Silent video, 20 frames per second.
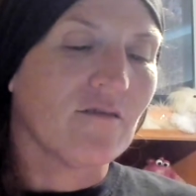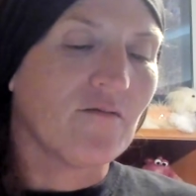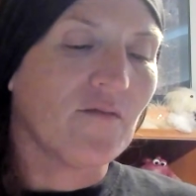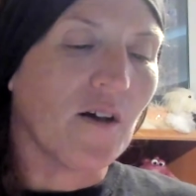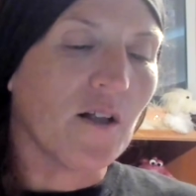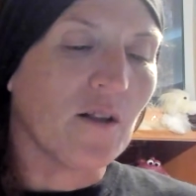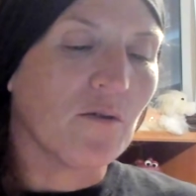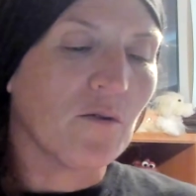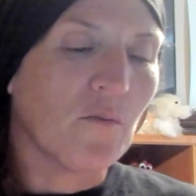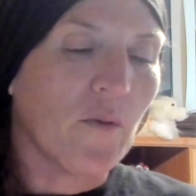
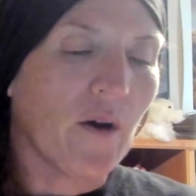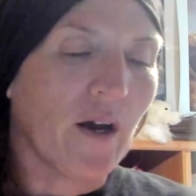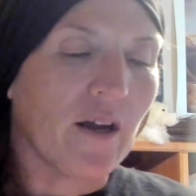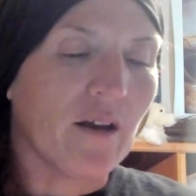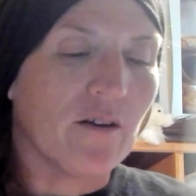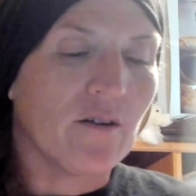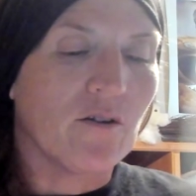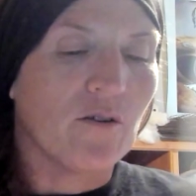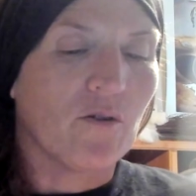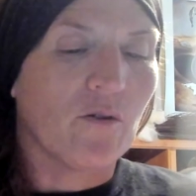followed by
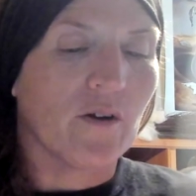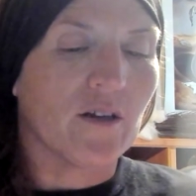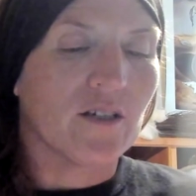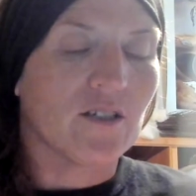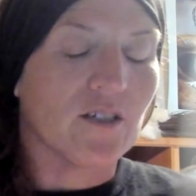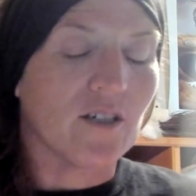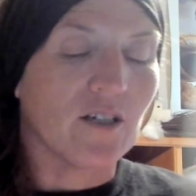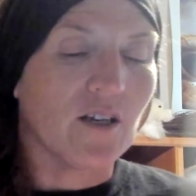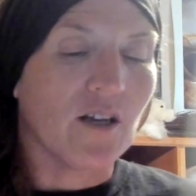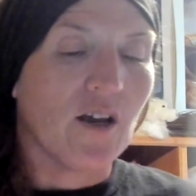a new
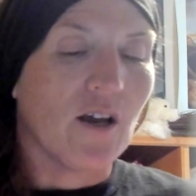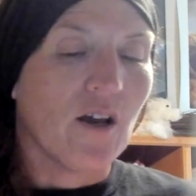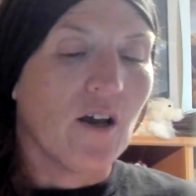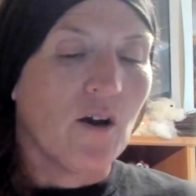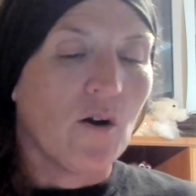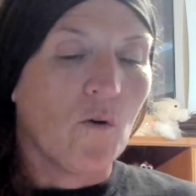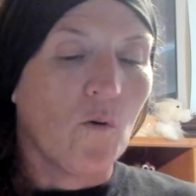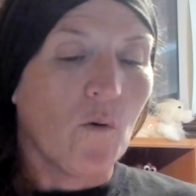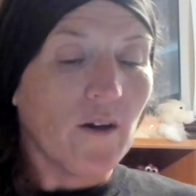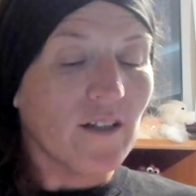question.
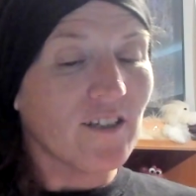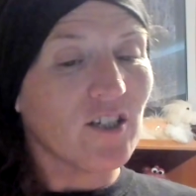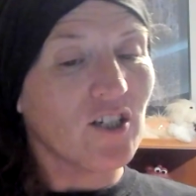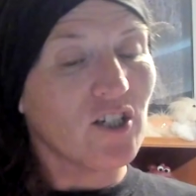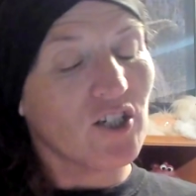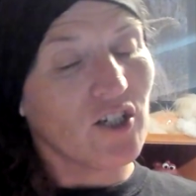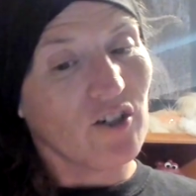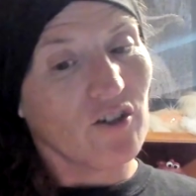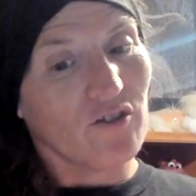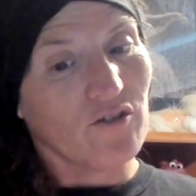"What's
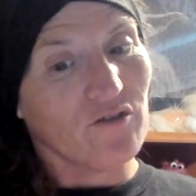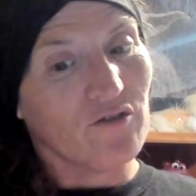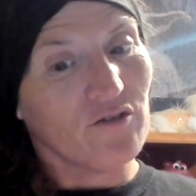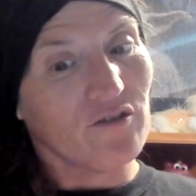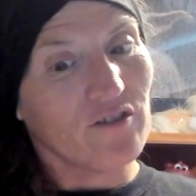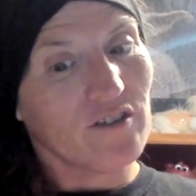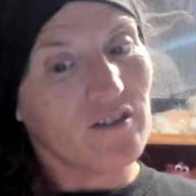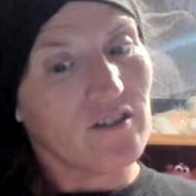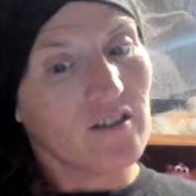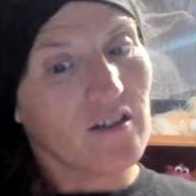
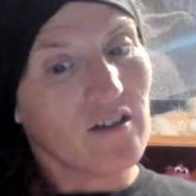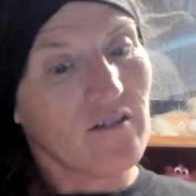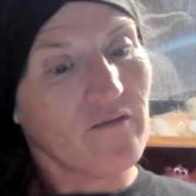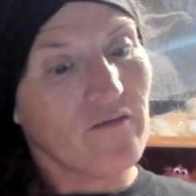shoes?"